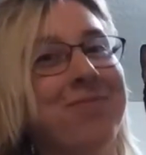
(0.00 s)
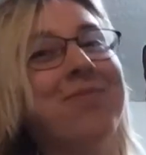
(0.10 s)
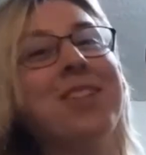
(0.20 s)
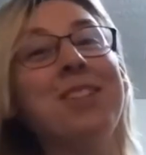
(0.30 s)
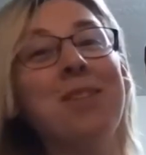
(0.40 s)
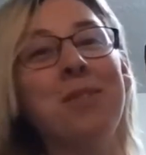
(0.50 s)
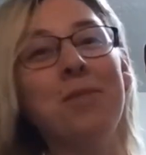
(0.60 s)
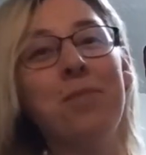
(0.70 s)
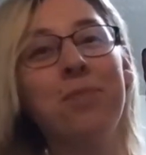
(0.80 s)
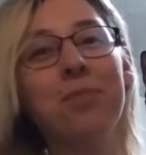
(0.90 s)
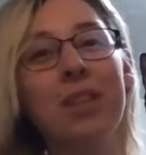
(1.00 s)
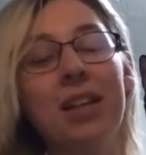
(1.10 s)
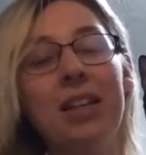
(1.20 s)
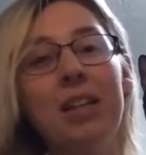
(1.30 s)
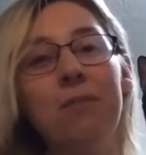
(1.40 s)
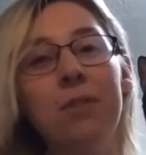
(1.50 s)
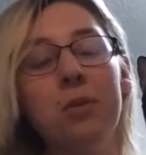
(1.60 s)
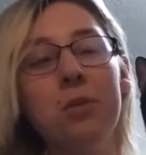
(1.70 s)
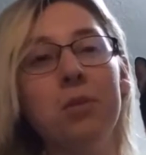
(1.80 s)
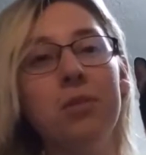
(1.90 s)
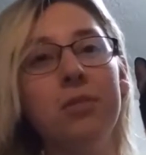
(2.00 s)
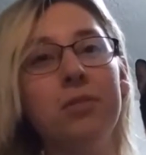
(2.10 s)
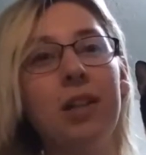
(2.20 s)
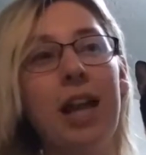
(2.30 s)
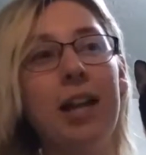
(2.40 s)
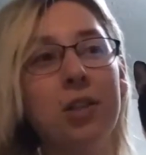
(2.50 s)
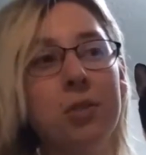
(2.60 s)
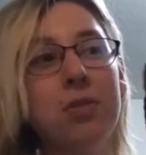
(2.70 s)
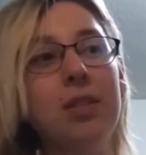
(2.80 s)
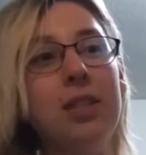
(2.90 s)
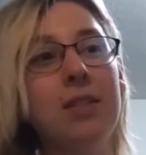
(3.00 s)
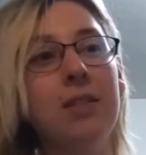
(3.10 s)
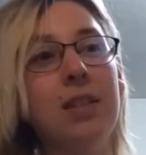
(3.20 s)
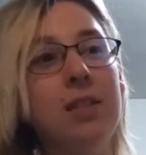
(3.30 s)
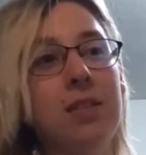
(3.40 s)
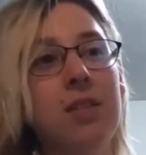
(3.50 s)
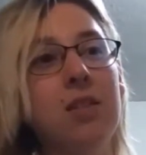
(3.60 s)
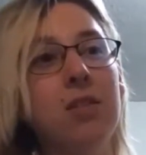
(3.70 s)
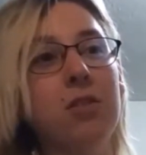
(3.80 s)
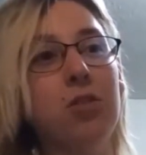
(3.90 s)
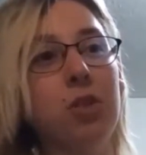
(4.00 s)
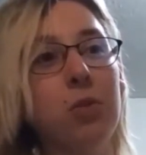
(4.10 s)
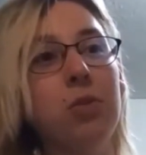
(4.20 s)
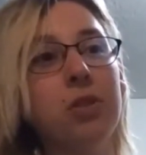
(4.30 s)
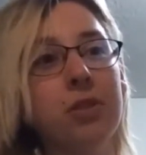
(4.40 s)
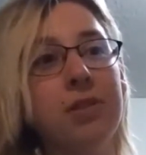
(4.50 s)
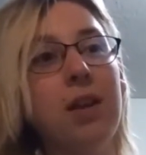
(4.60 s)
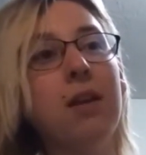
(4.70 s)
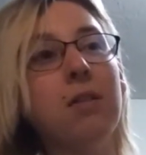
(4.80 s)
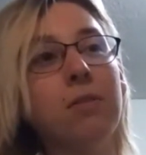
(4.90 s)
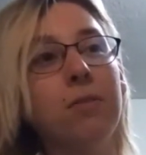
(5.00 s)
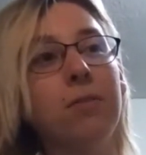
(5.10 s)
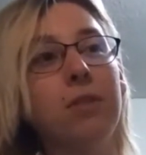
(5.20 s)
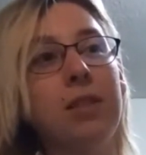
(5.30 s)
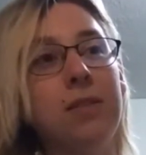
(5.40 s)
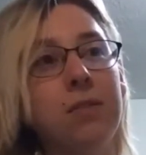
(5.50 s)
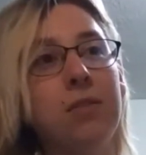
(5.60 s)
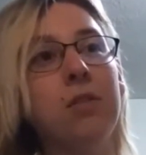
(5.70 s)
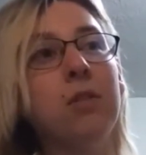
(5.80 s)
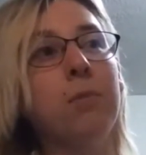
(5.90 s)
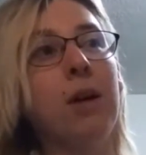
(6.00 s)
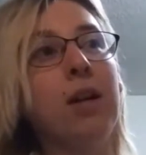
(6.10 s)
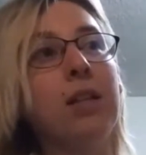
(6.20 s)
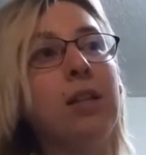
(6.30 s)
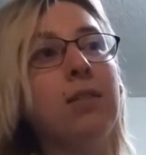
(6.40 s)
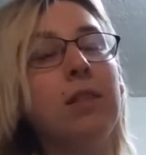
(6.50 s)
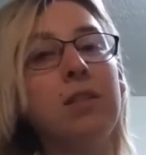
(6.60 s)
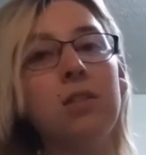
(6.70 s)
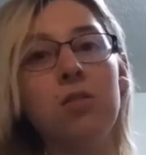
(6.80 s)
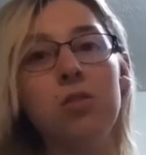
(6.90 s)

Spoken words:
So, if you actually listen to yourself, listen to your body, listen